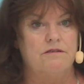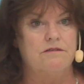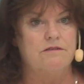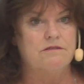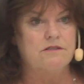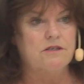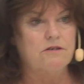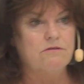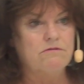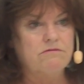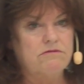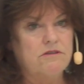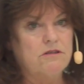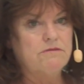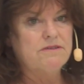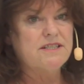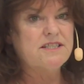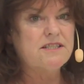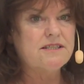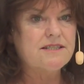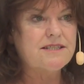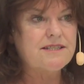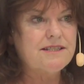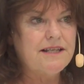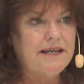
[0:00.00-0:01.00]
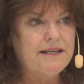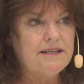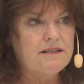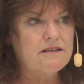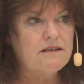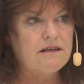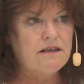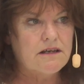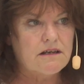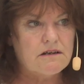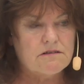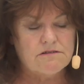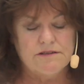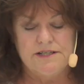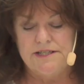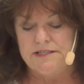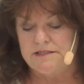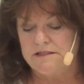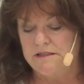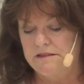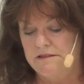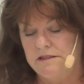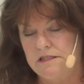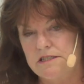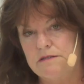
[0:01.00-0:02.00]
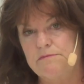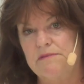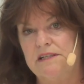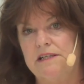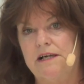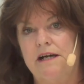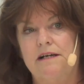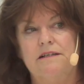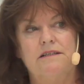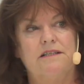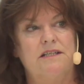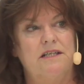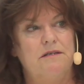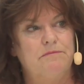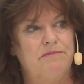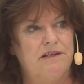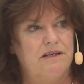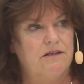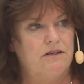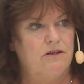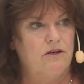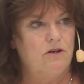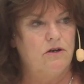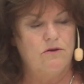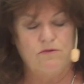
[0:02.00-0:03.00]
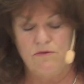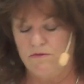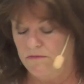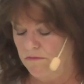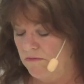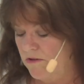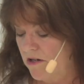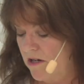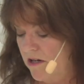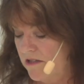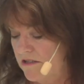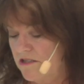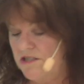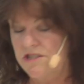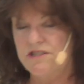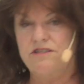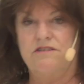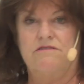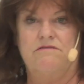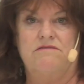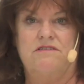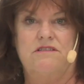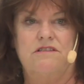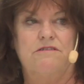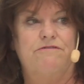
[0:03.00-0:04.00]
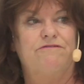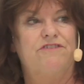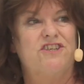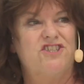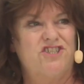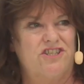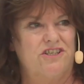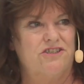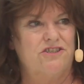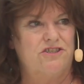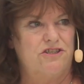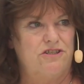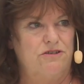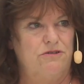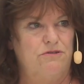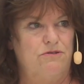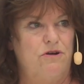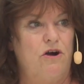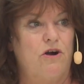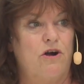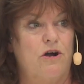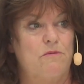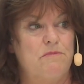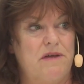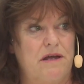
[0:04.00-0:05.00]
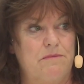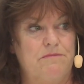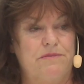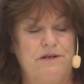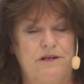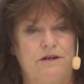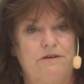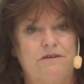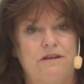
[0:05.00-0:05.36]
So there is a slight increase in osmolality, but not sufficient to harm embryo